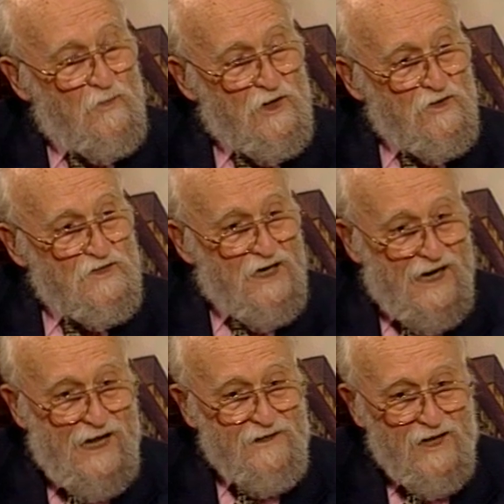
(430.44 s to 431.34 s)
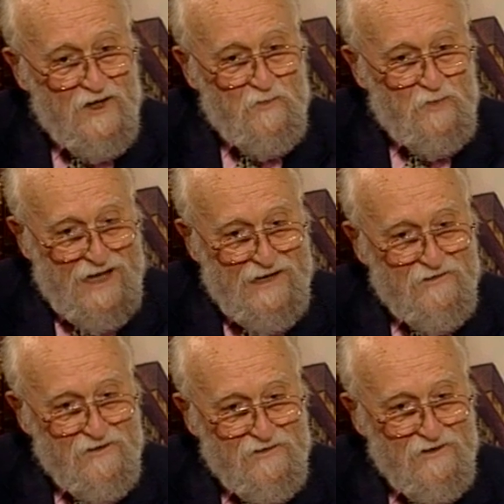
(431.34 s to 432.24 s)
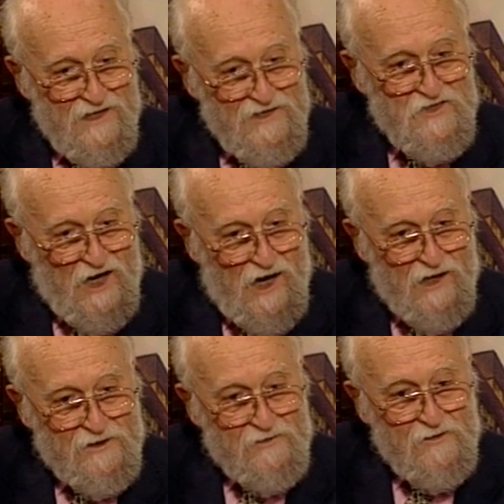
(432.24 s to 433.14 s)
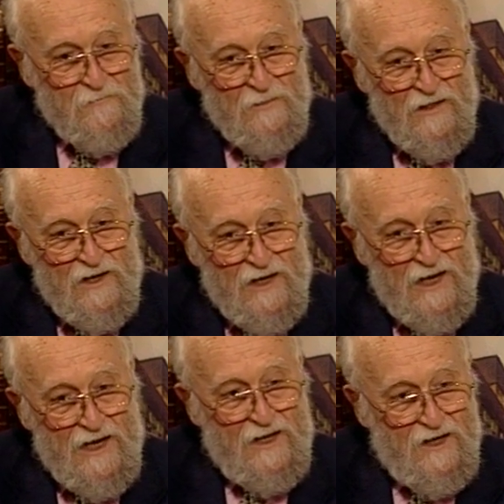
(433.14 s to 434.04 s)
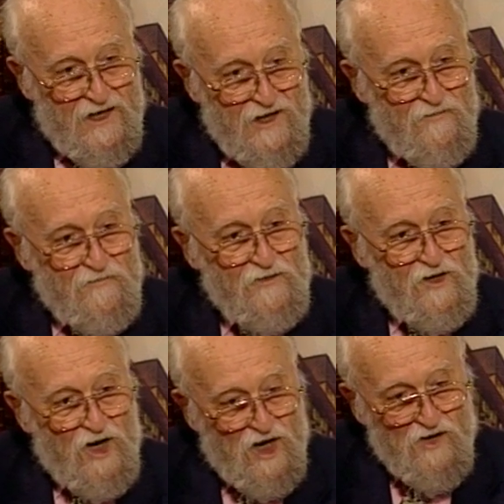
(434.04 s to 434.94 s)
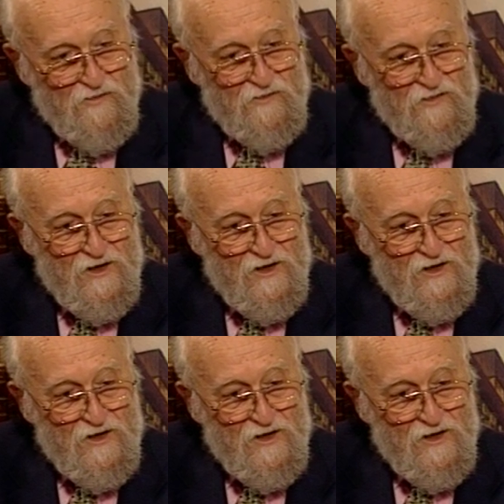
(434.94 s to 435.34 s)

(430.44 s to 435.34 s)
because God had planted in his heart a love of